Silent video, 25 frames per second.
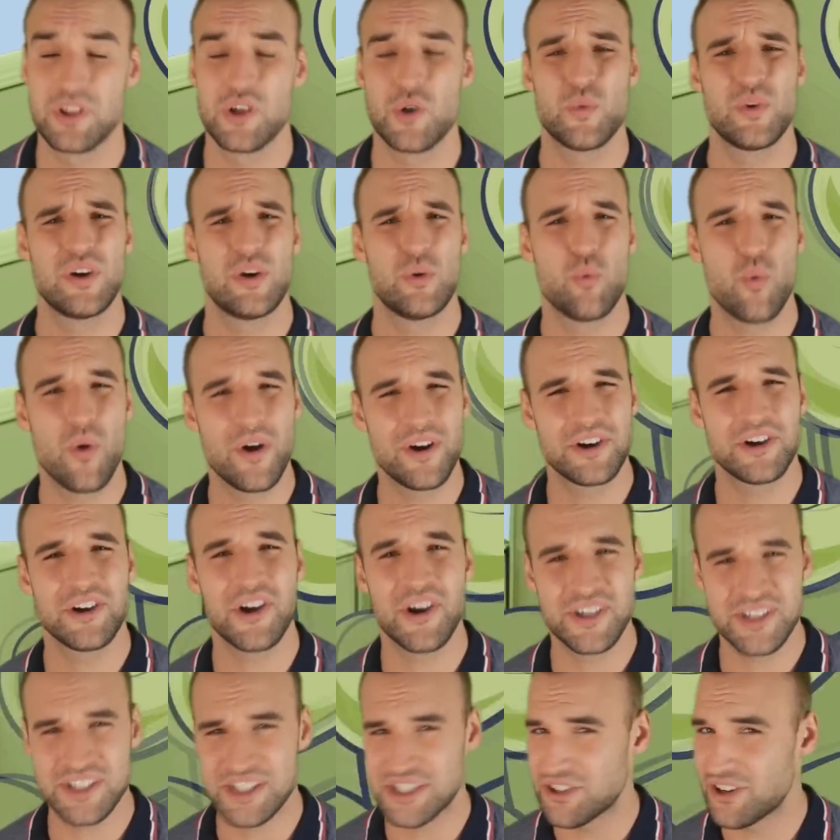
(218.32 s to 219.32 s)
with only
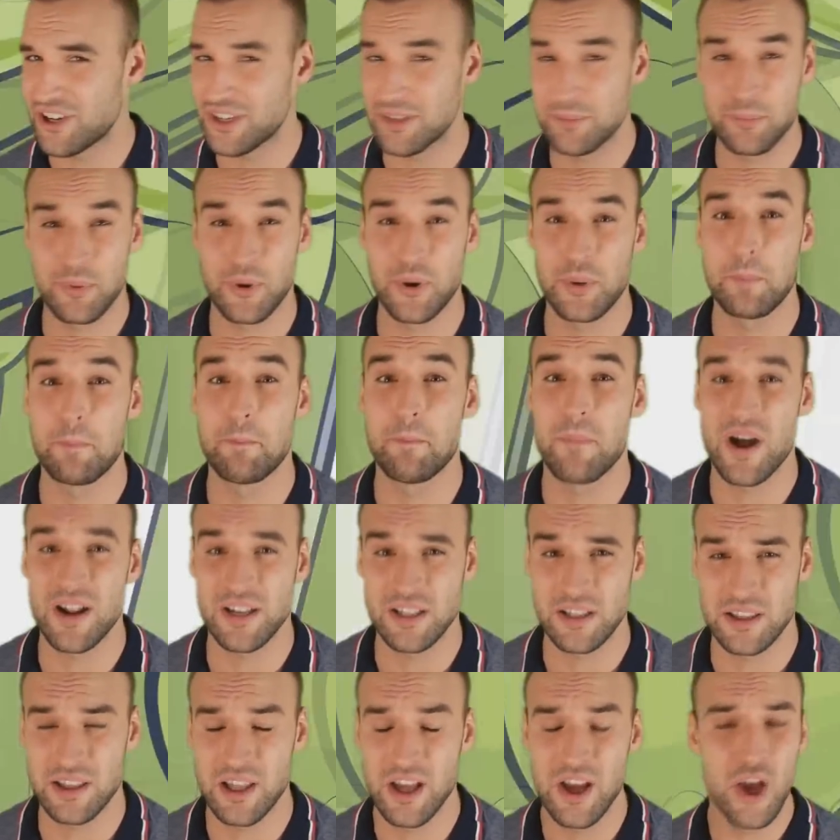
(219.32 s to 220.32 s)
$1.99 per
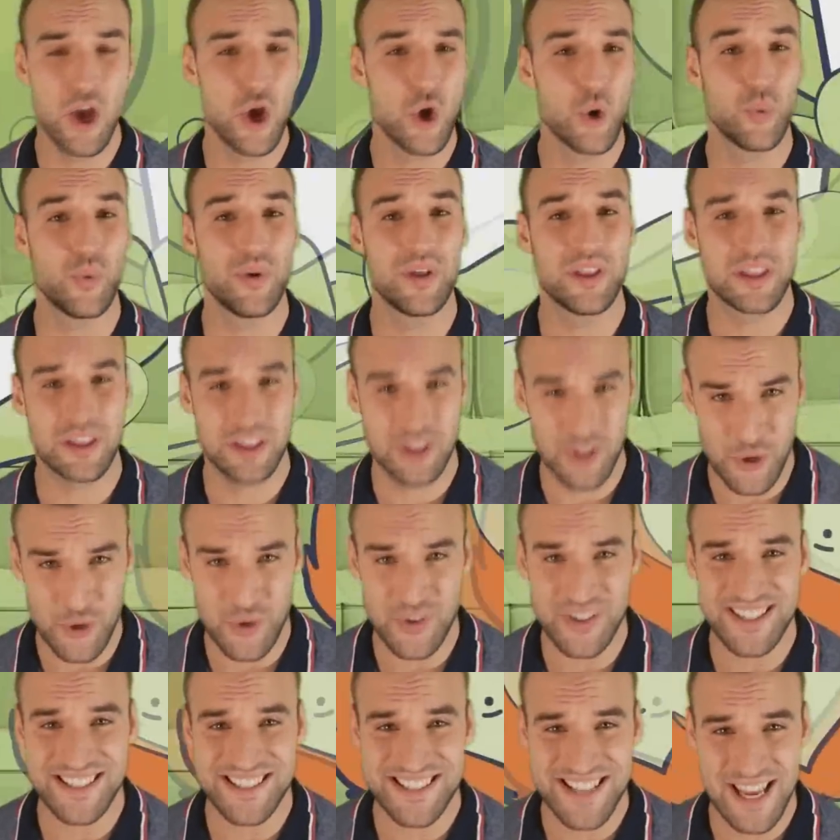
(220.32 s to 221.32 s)
month with
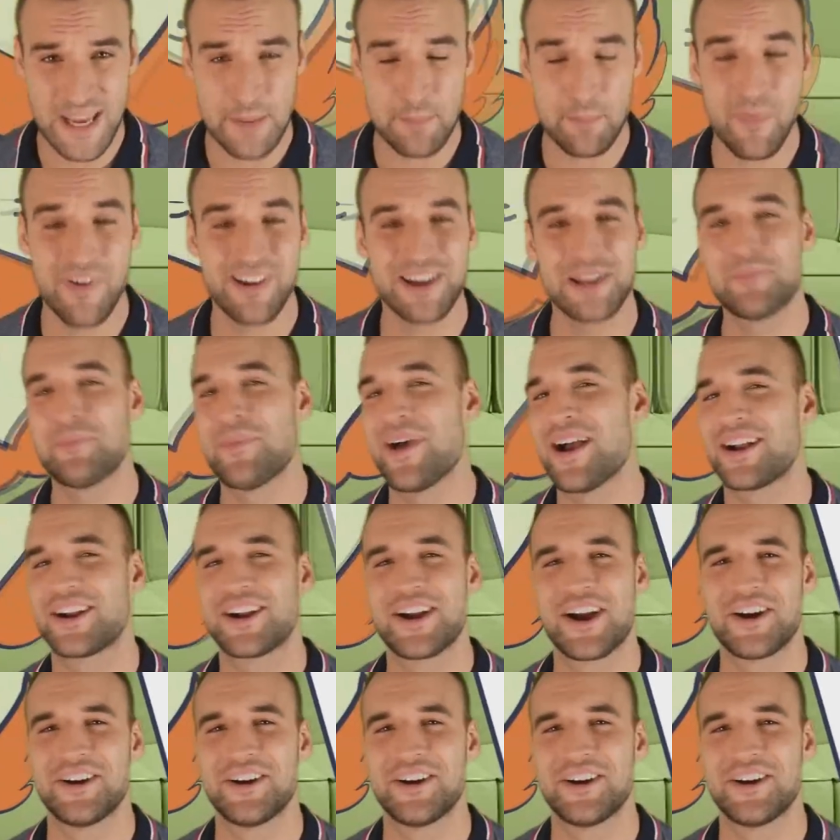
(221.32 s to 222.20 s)
30-day money-back